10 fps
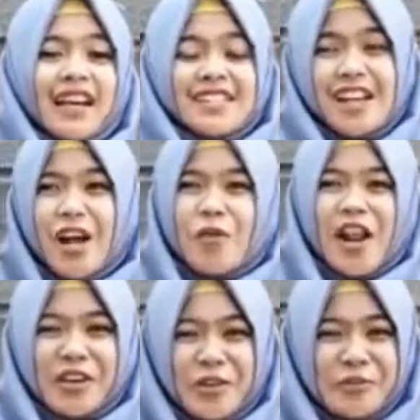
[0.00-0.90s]

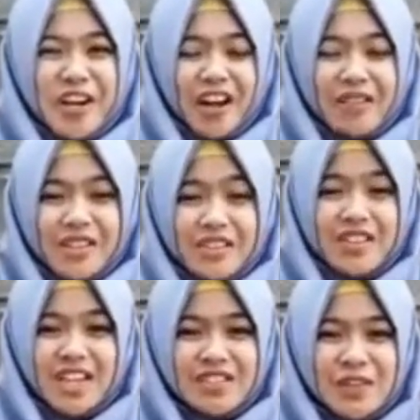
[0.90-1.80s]
Assalamualaikum
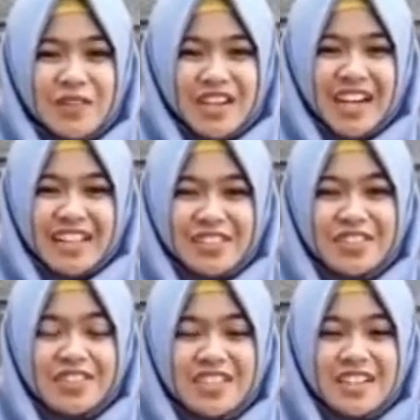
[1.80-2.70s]
warahmatullahi wabarakatuh.
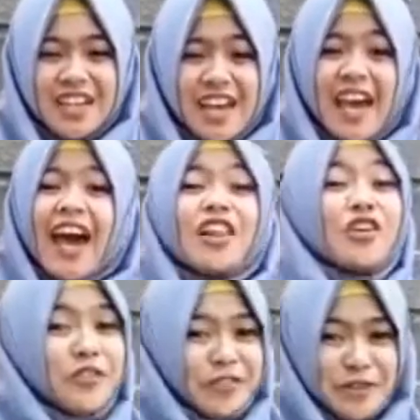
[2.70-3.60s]
Hello
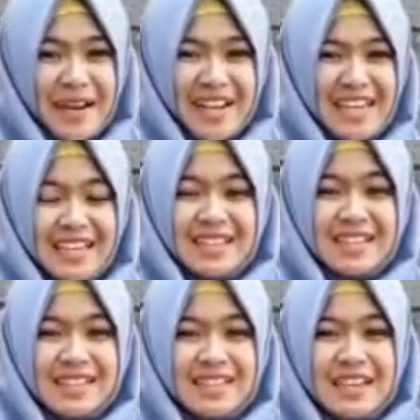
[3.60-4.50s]
everybody.
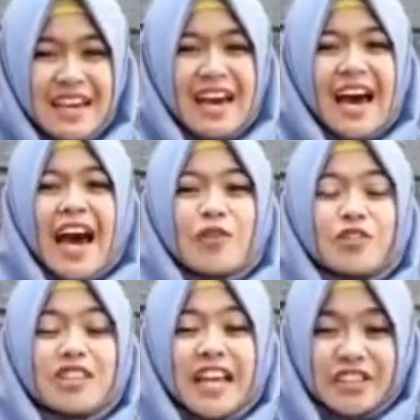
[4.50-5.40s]
I
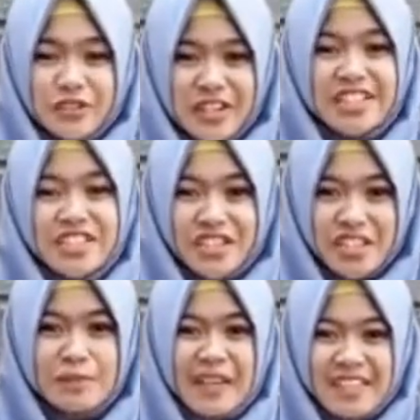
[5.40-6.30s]
would like to
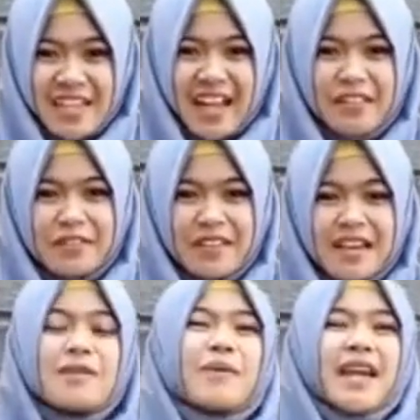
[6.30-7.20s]
introduce myself.
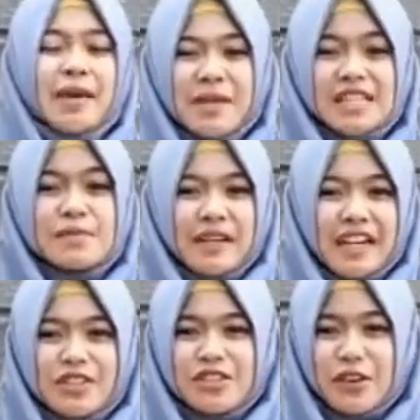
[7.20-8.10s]
My name is
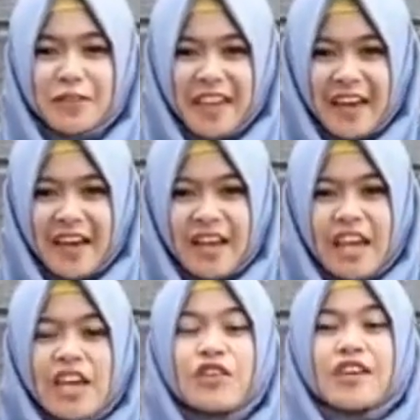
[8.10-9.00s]
Maratu Sofia.
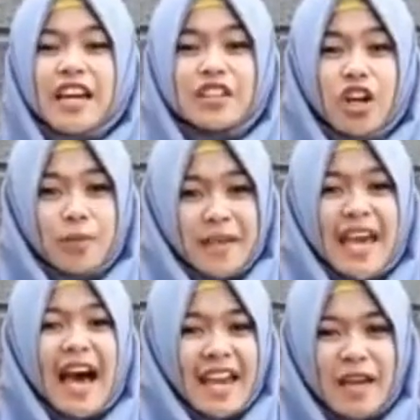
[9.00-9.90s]
You can call me
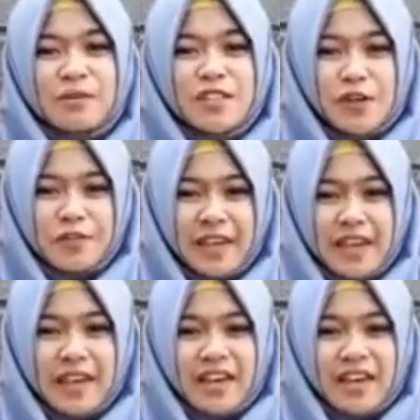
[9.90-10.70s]
I am Sophie.